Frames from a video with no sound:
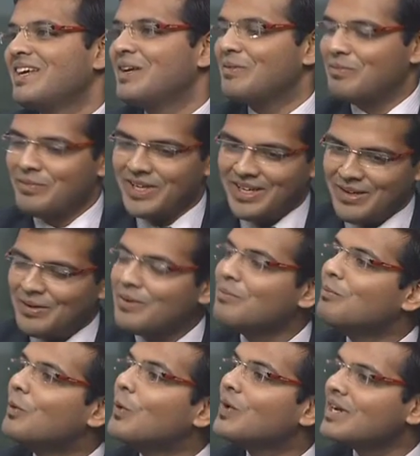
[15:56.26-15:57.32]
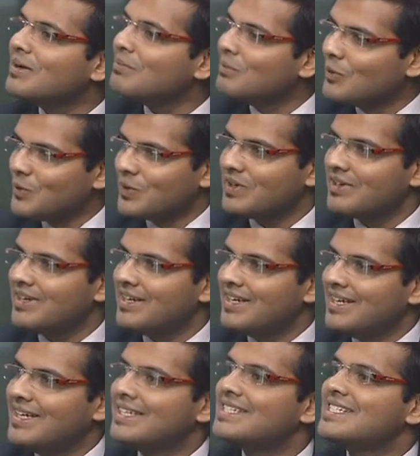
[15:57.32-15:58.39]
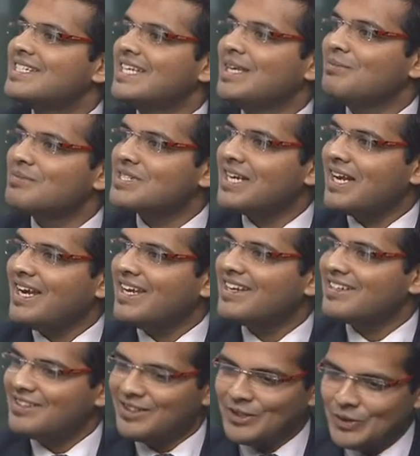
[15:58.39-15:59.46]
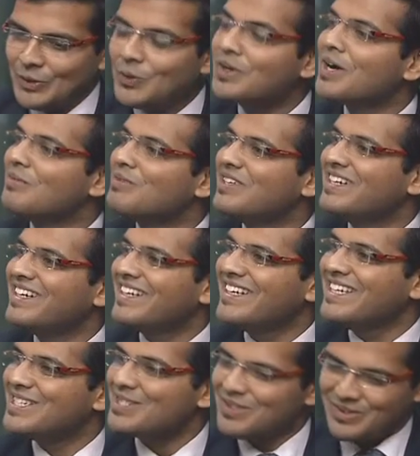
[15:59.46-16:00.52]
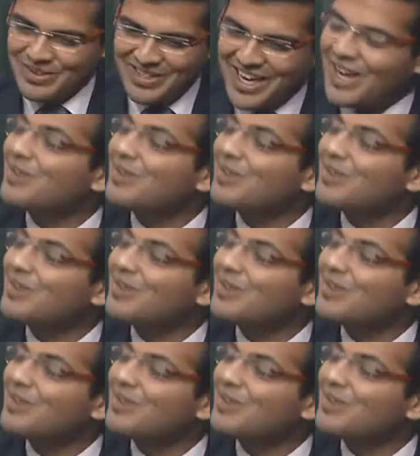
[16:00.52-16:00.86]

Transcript: But more and more, it seems like the two communities are